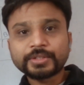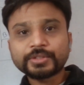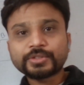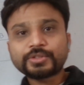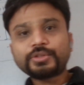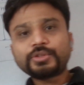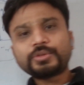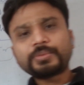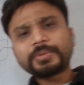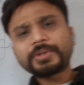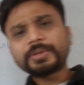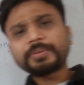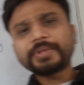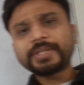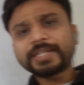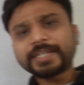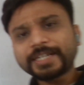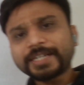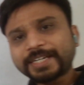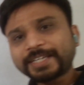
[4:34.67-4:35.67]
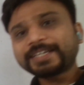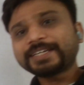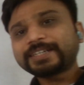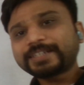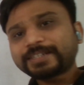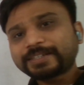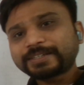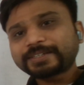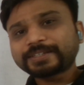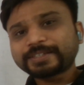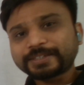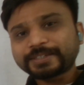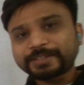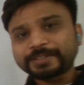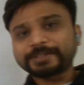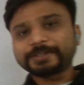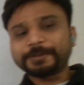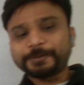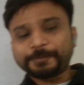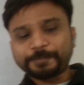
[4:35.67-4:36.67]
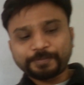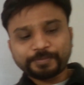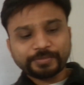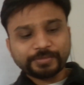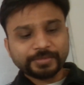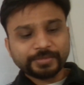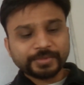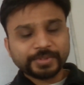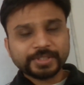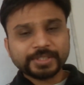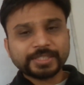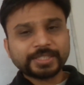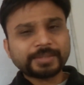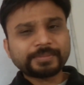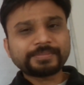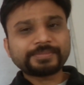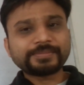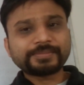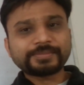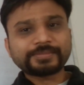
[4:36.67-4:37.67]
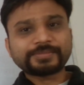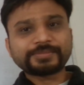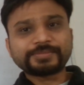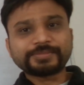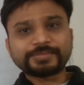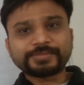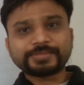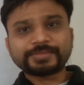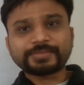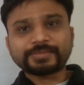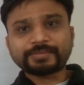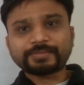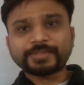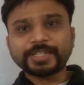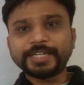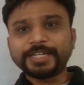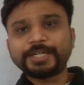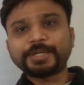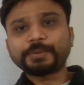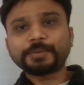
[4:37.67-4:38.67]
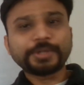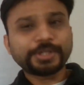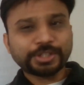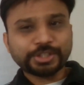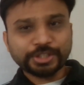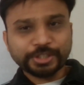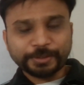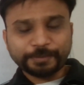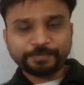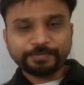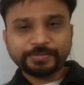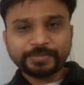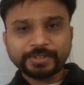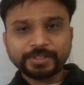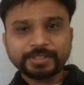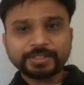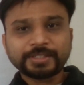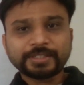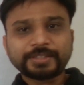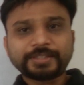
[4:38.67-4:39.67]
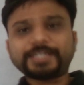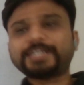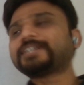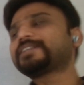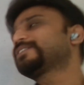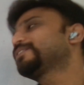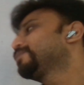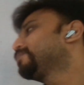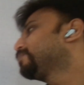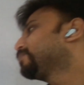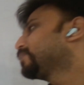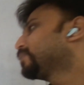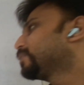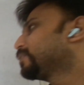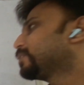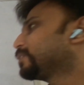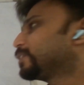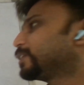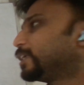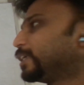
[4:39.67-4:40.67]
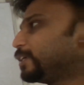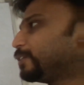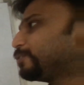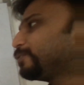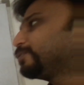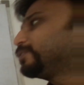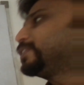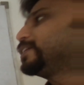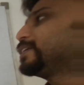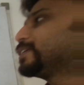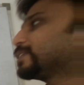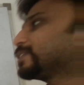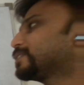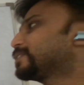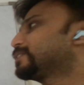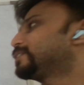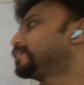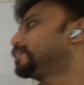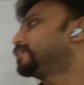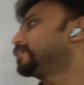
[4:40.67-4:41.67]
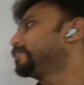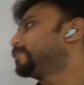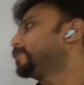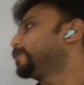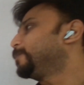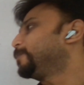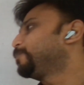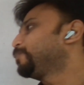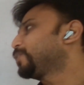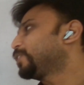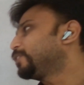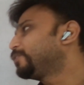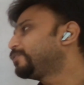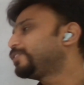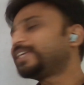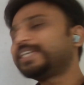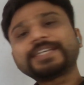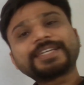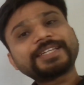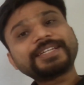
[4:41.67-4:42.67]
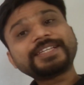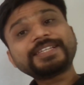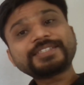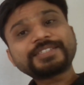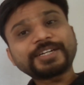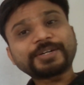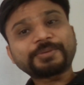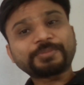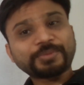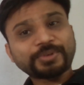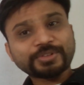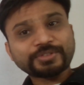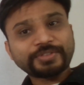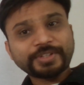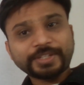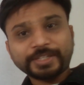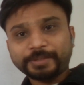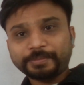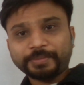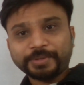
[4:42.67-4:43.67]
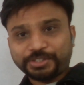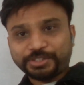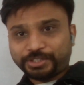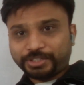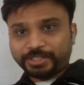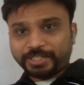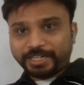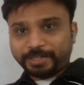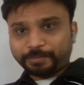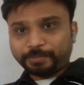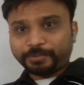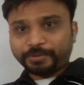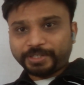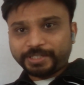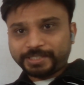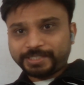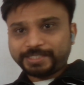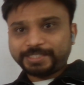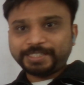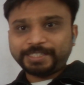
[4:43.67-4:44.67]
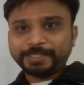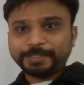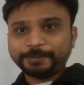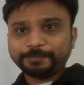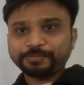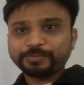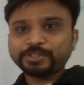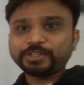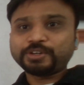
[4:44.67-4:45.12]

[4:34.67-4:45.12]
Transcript: So you might be getting some intuition that if we increase the atmospheric pressure at point C,